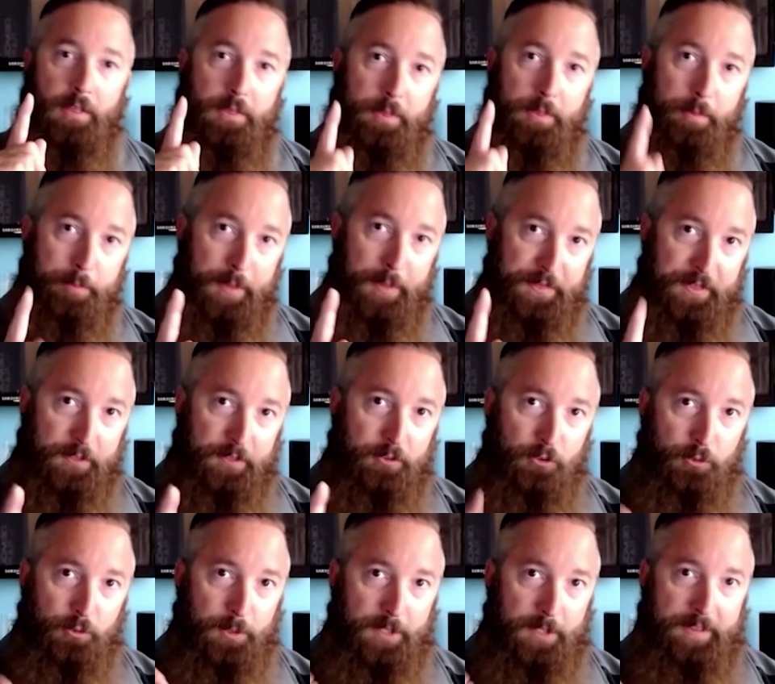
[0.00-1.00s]
But this
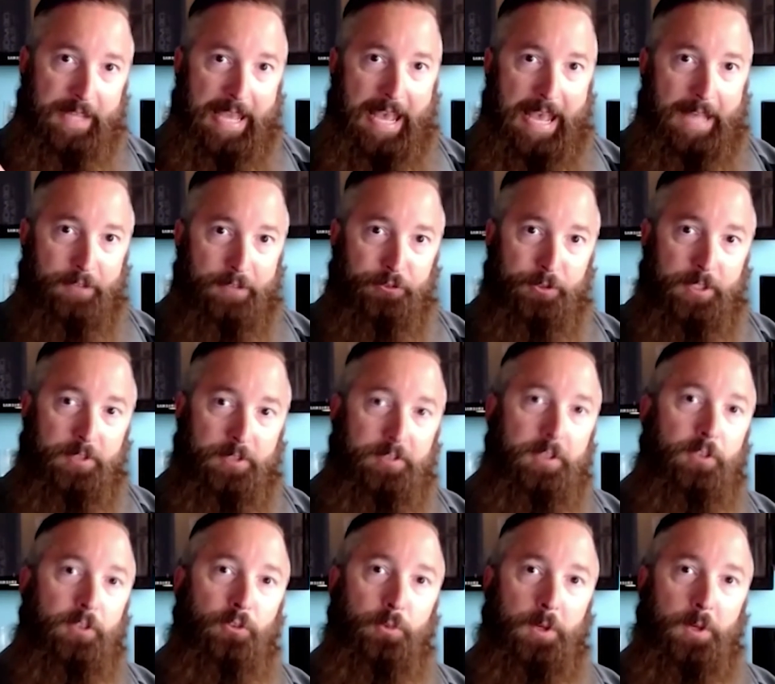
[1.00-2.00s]
is where the asterisk
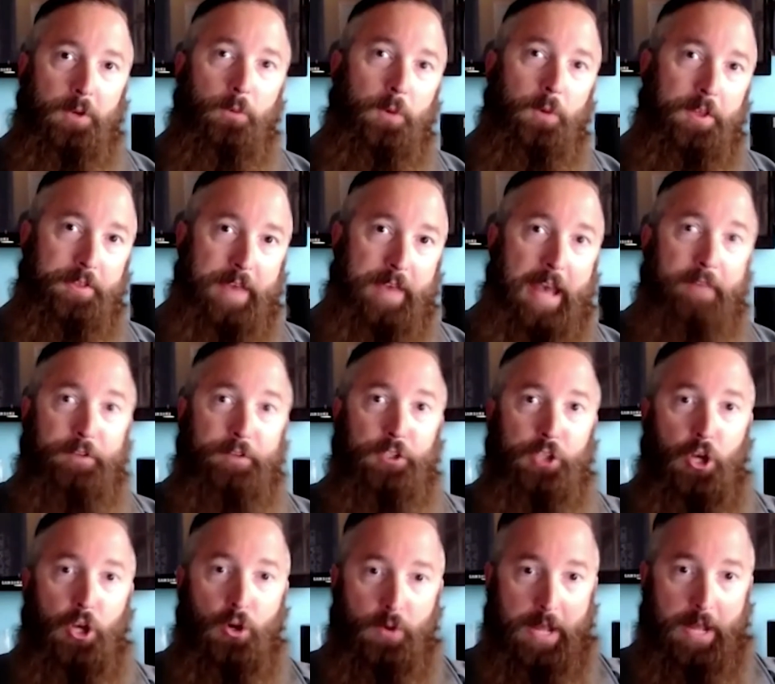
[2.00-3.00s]
is with
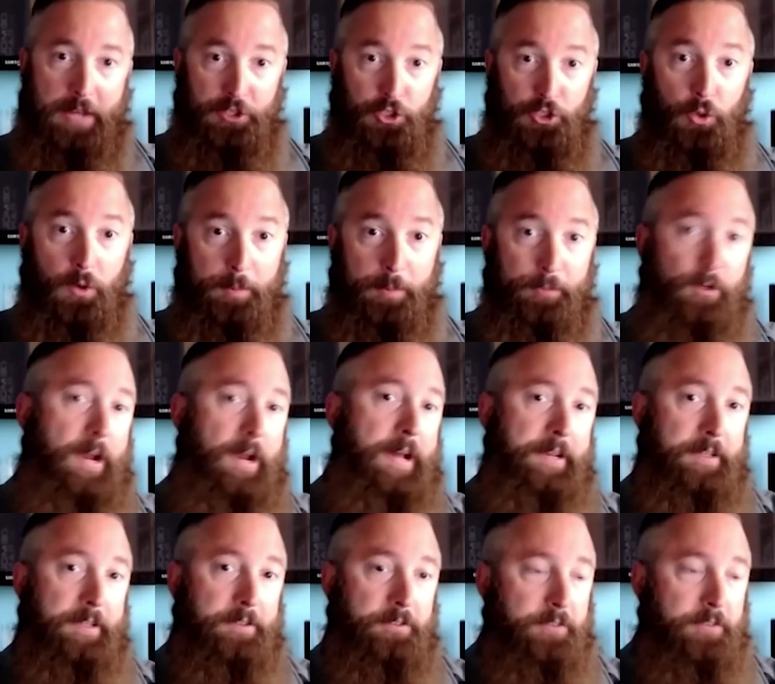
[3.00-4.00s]
Evercoat and your
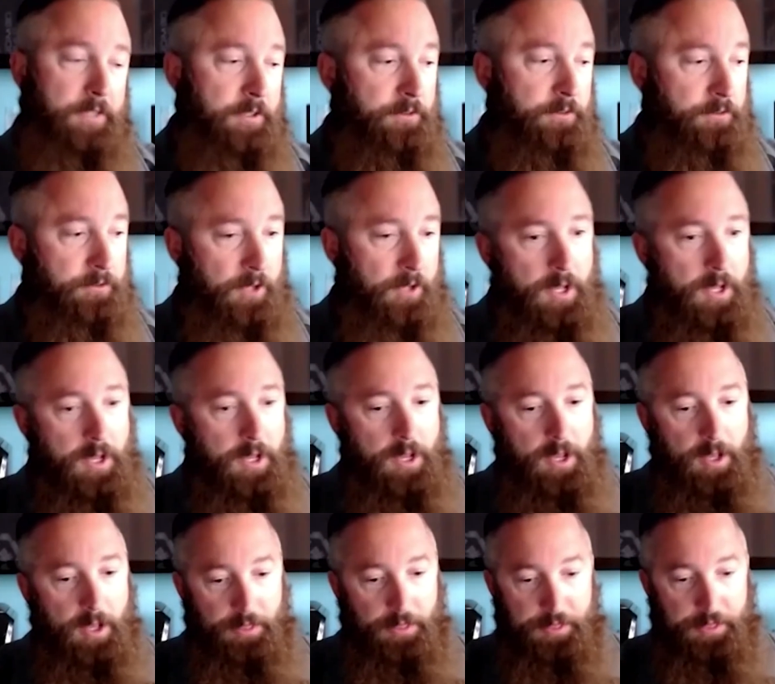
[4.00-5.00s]
products. It's
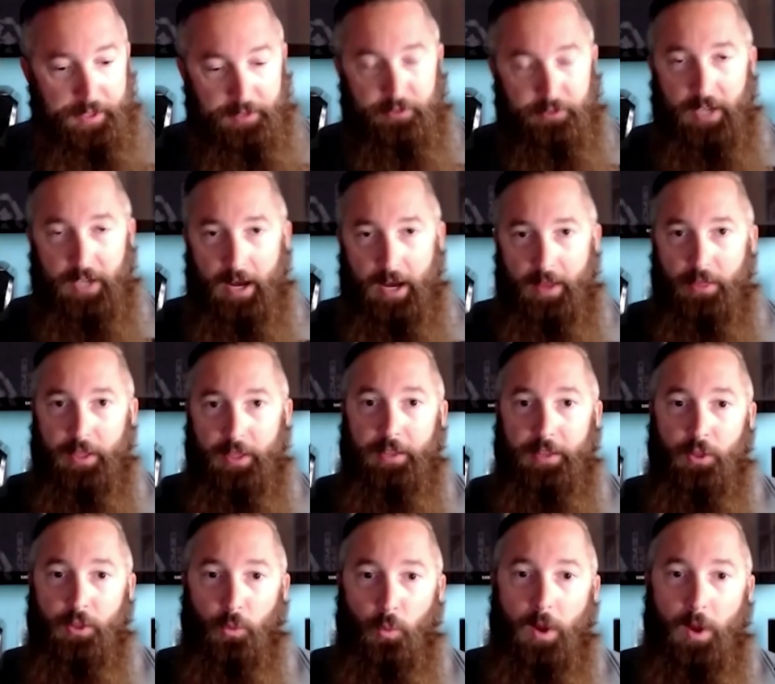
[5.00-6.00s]
this gun in
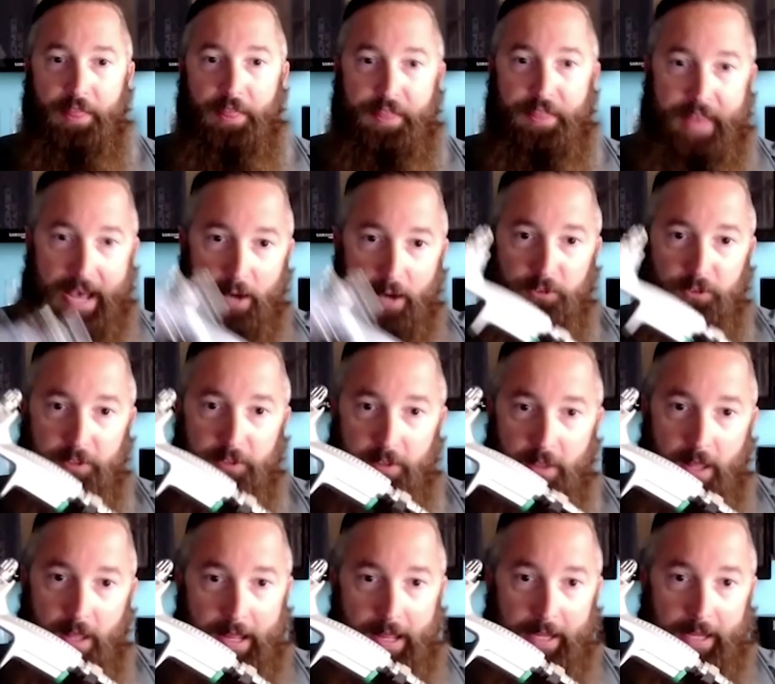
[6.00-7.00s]
the 1000
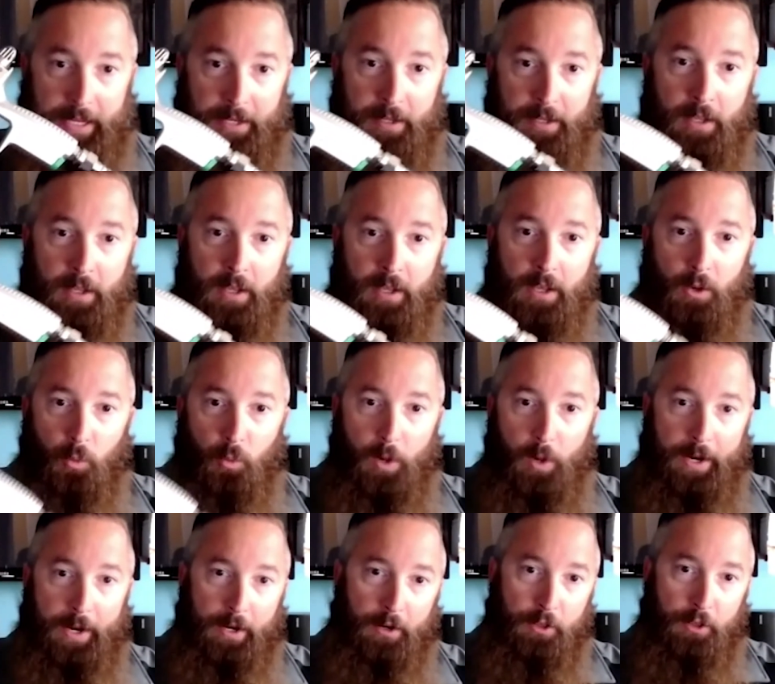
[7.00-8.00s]
line
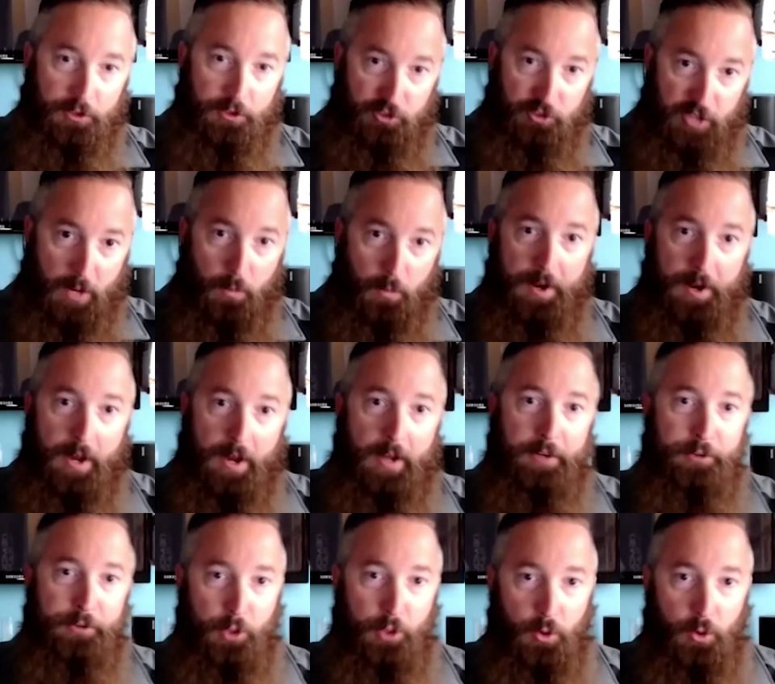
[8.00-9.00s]
where the Jet
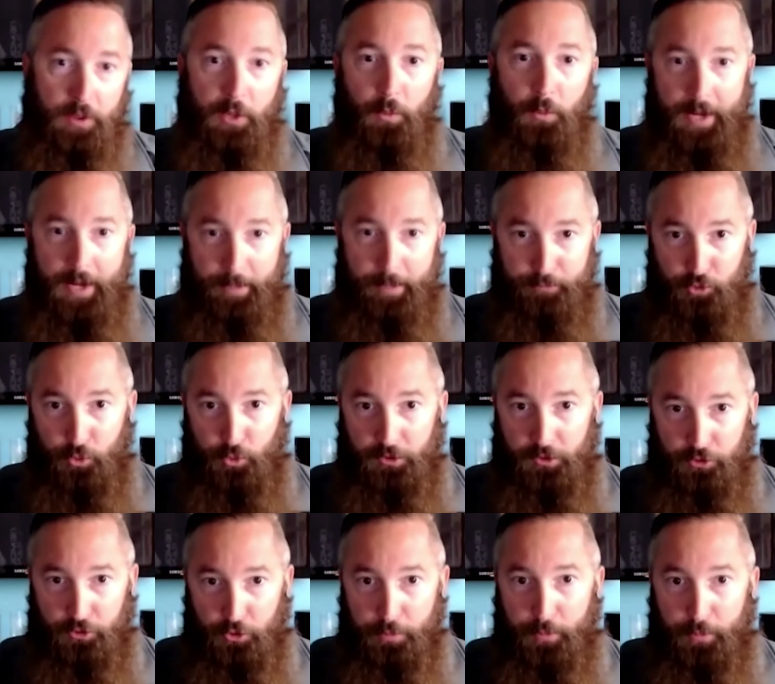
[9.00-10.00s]
100 only went up to a
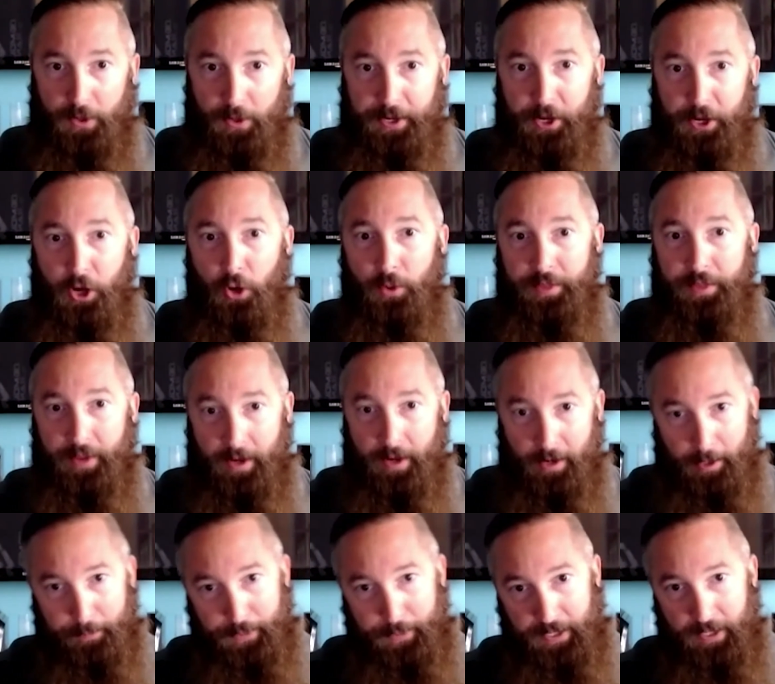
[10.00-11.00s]
2.0 in the
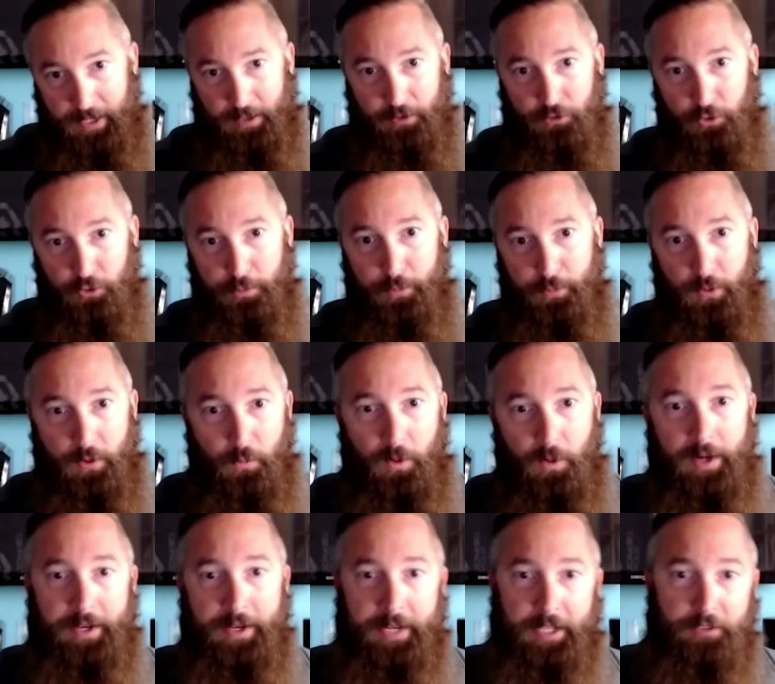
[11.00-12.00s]
RP and a
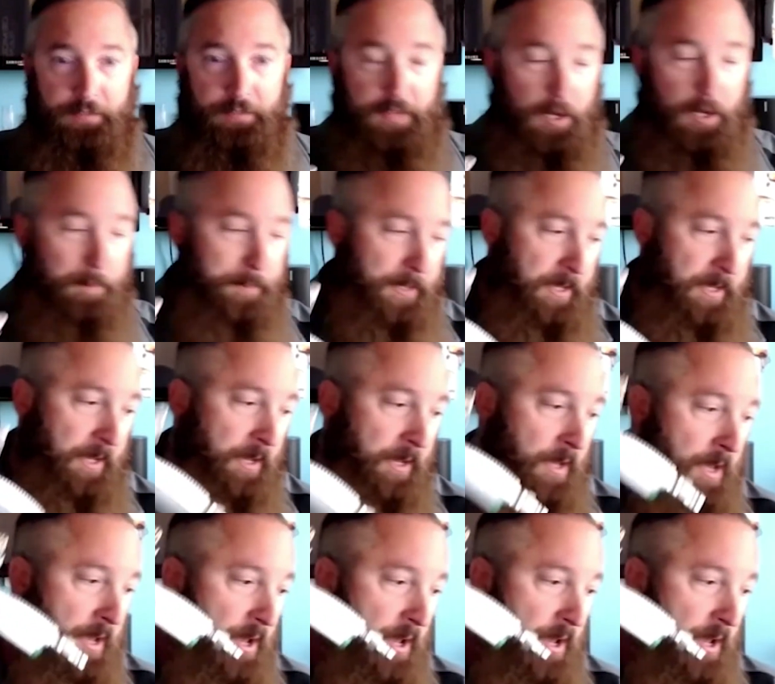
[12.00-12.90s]
2.1 in HVLP.